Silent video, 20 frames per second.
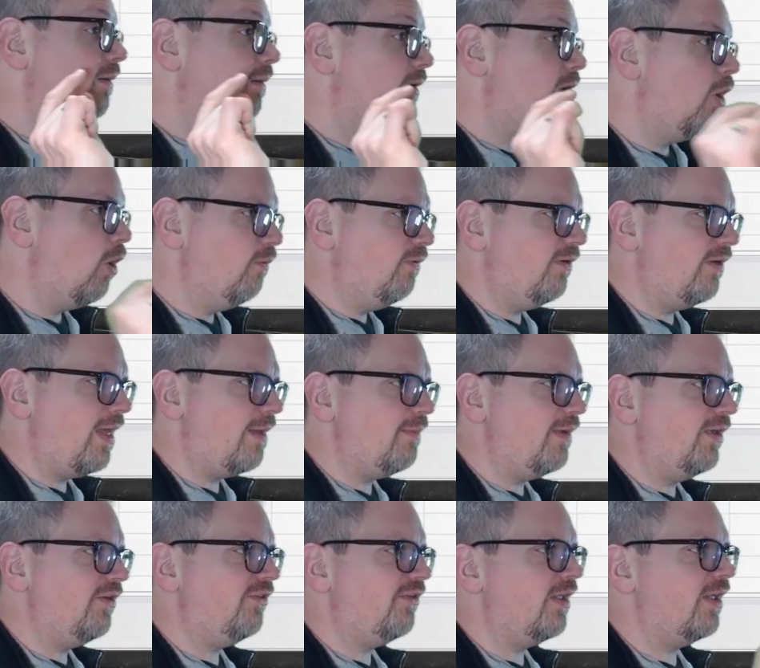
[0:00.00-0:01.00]
Hopefully that
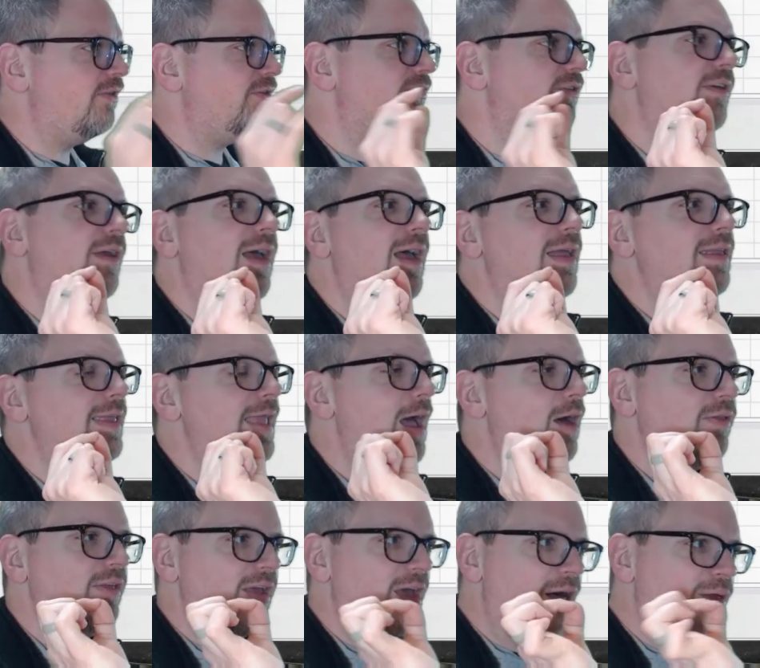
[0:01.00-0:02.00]
makes sense. Now,
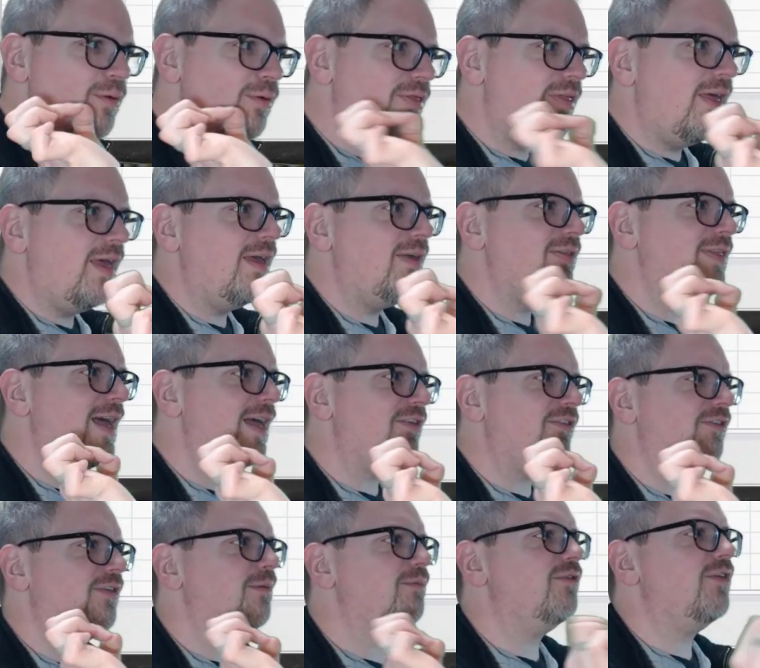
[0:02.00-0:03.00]
the other thing that
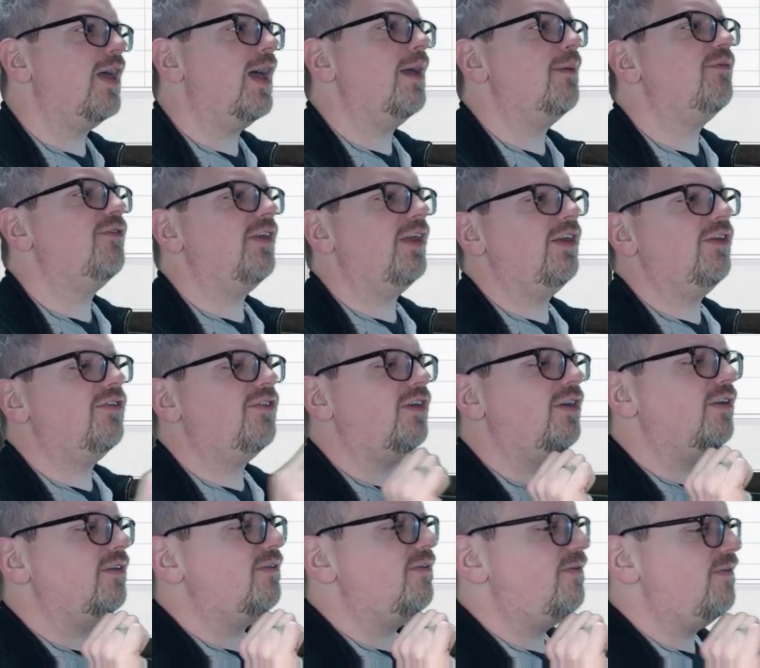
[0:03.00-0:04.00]
sometimes is
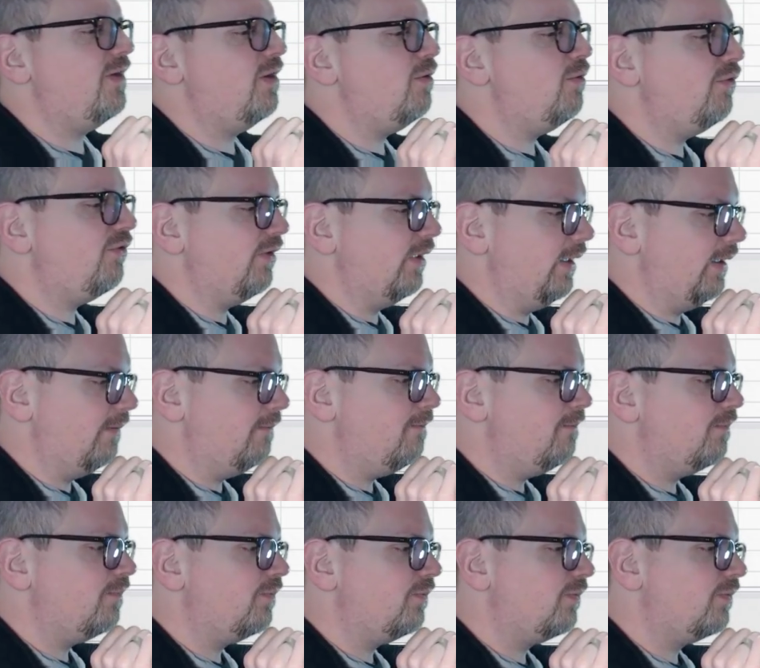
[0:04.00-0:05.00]
confusing,
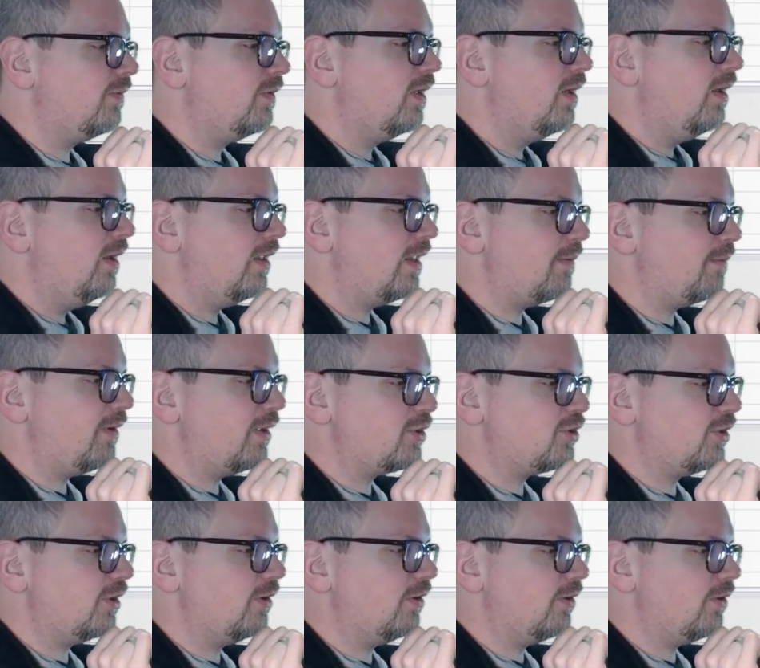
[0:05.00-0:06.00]
and I'm
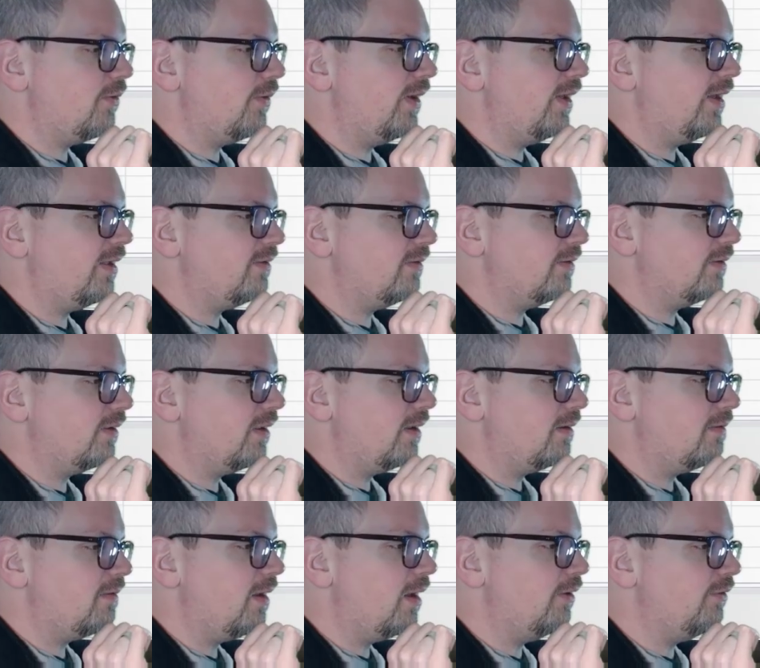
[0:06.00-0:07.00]
actually going to go ahead and
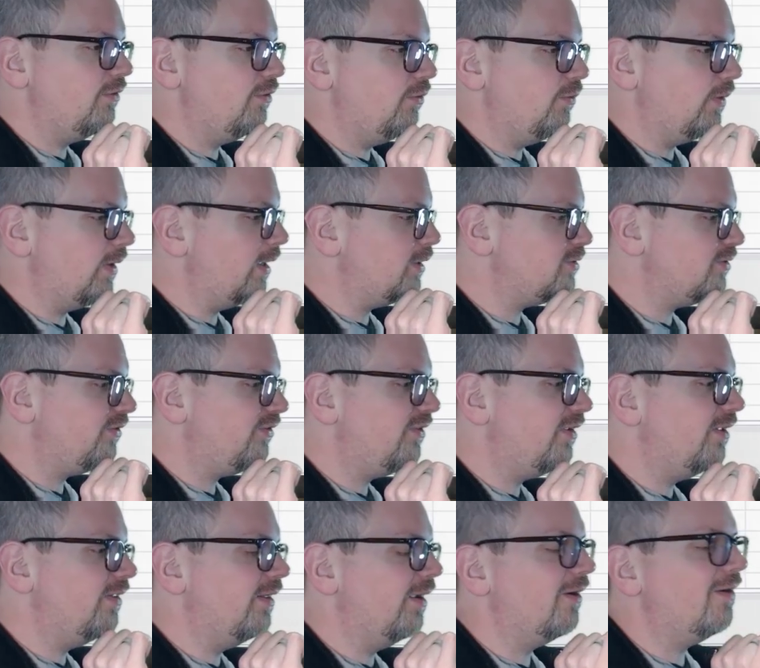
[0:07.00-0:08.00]
undo what I just
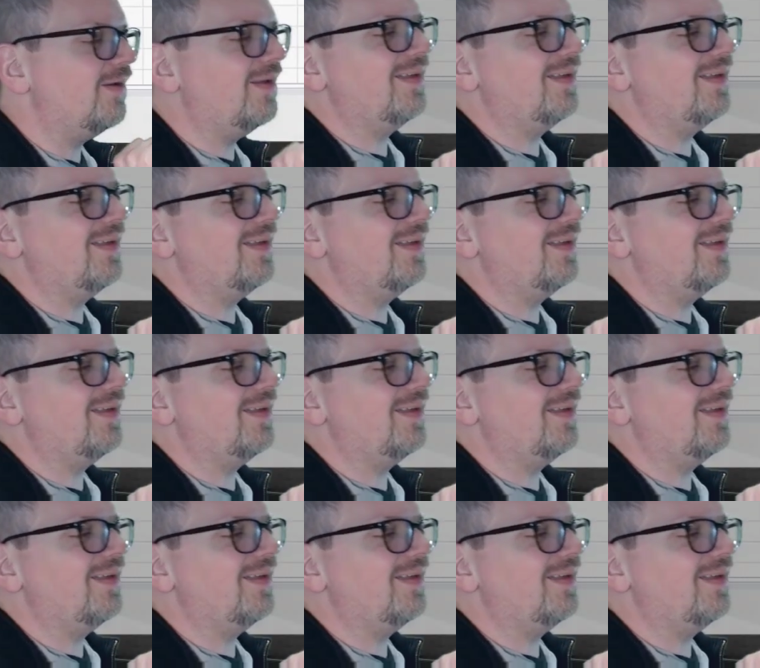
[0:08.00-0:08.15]
did there.